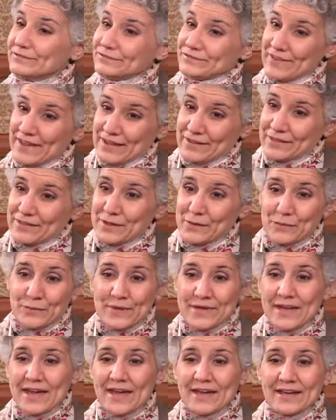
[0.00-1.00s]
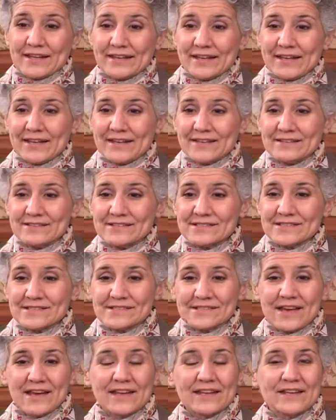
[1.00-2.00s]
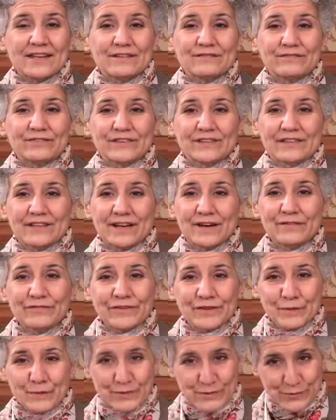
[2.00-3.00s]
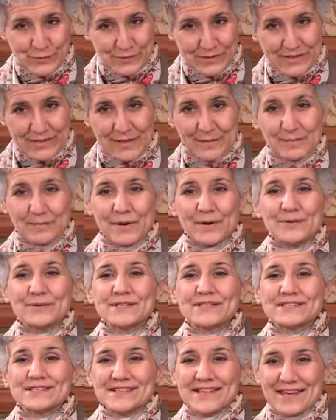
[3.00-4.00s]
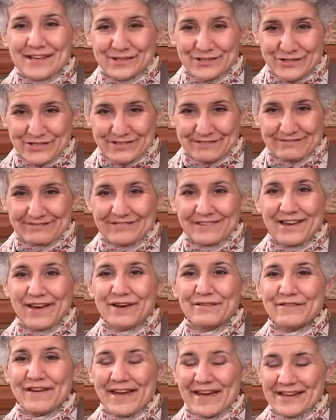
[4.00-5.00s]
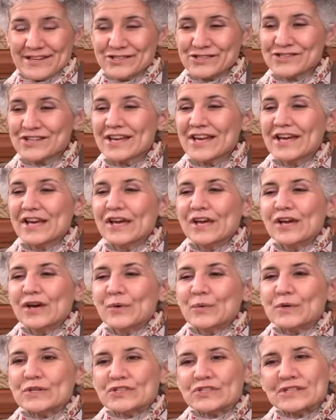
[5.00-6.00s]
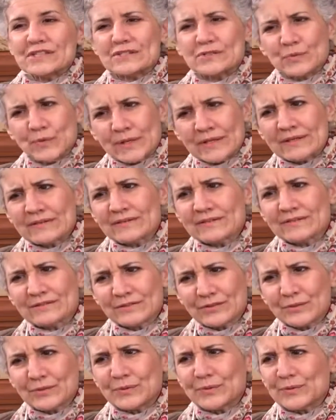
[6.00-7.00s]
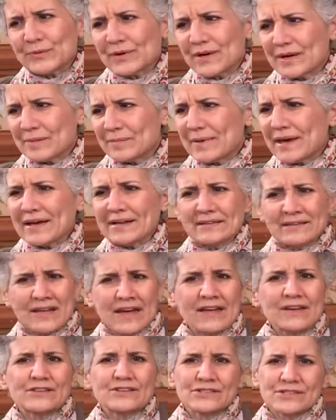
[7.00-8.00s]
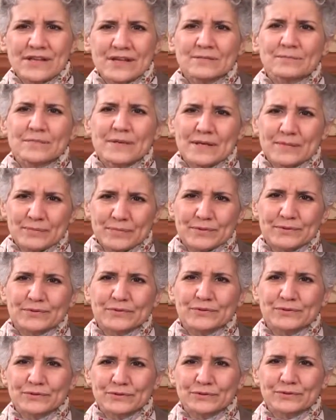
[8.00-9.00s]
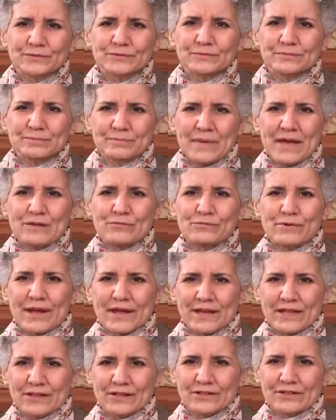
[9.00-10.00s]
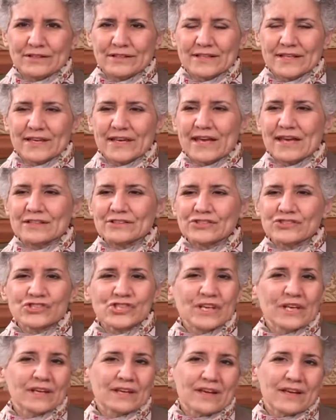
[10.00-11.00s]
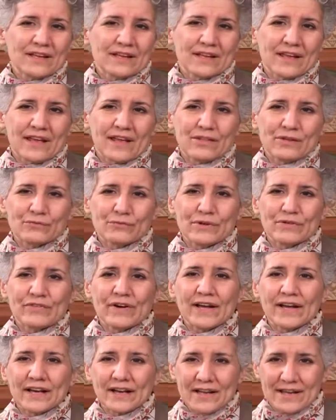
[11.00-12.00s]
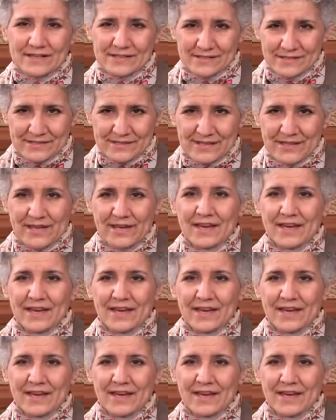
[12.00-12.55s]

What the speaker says: found that we had a society in Philadelphia, which was a component section of ASH, which had dwindled to about 9 or 10 people who met regularly. And she and I together revitalized